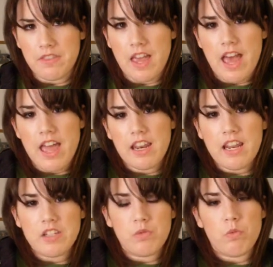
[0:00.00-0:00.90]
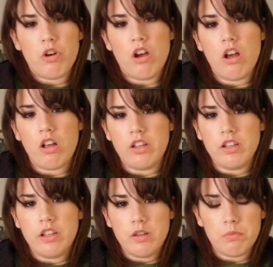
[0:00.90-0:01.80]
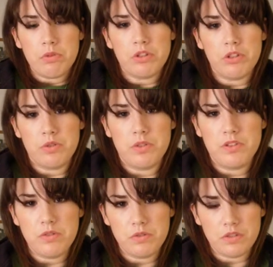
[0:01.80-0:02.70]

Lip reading: that Andy Warhol produced